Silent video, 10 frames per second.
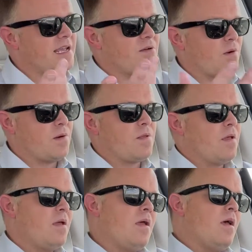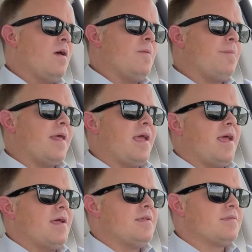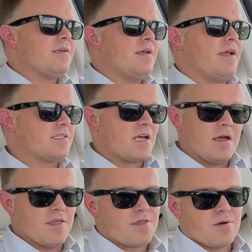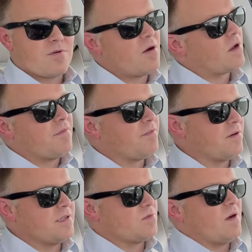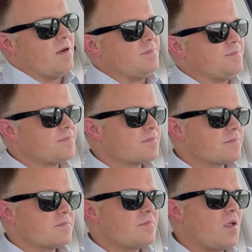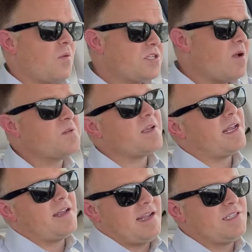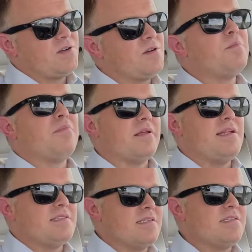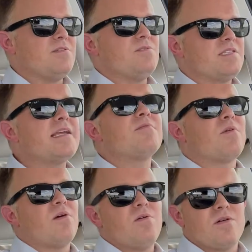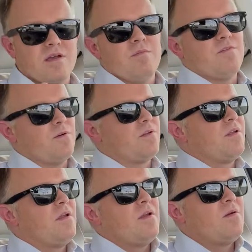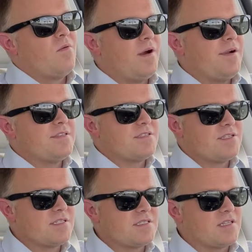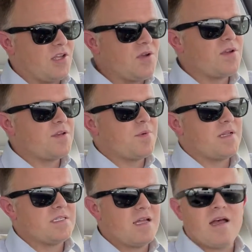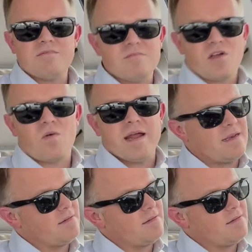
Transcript: of weird. And it's the 3rd row comfort as well, which also kind of in turn bleeds into 2nd row comfort, where it's just good, but it's not quite,